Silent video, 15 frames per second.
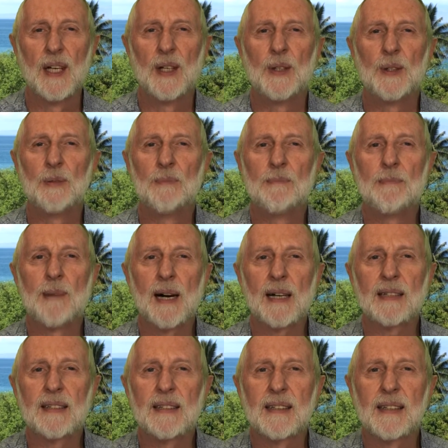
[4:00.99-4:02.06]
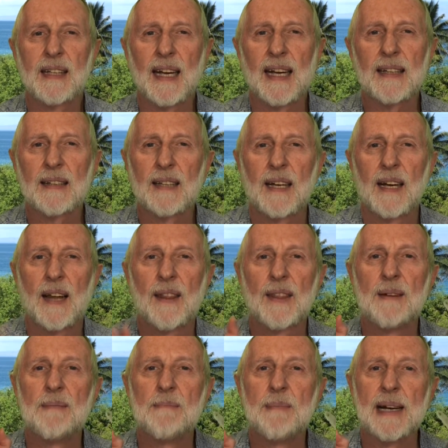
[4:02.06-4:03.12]
you must get
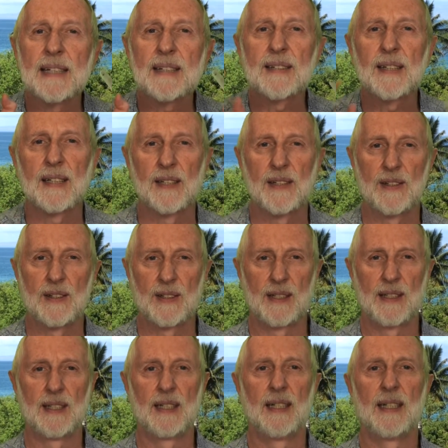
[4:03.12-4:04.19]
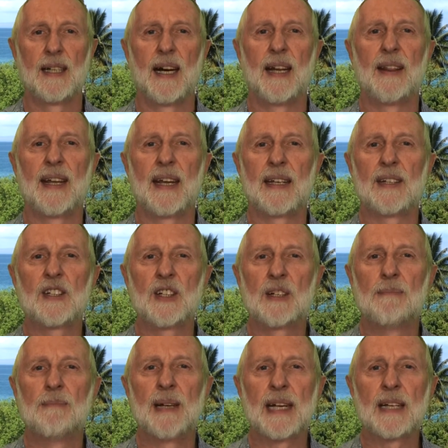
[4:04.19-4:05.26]
the message and then
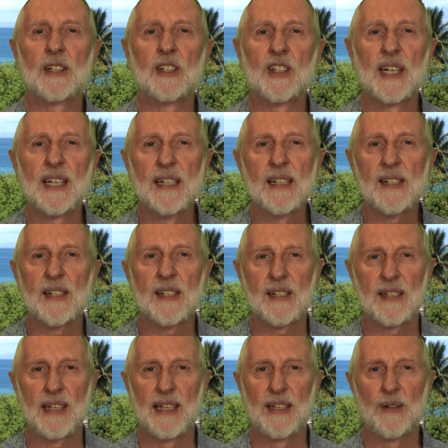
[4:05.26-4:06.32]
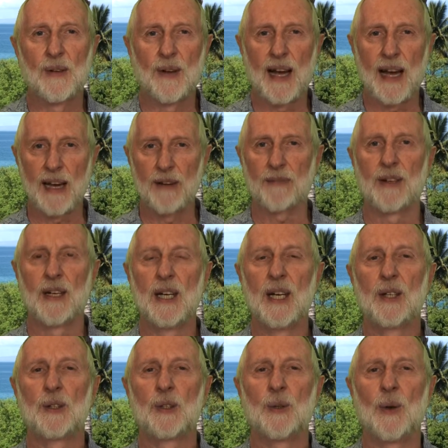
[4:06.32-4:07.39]
make changes in your
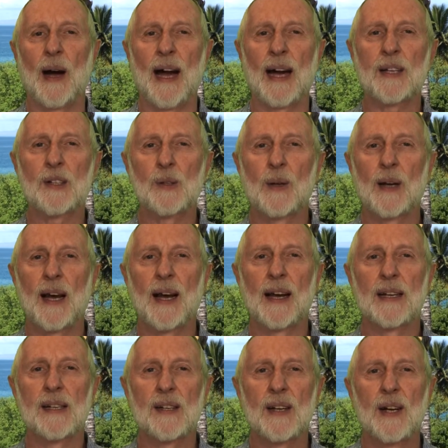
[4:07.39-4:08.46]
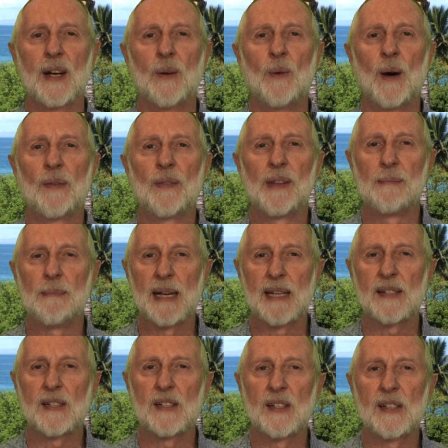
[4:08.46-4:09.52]
life to actualize what the
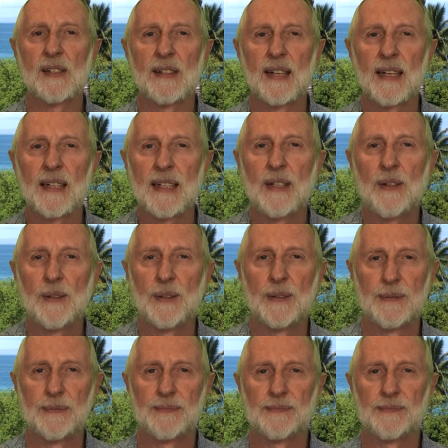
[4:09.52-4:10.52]
message is telling you.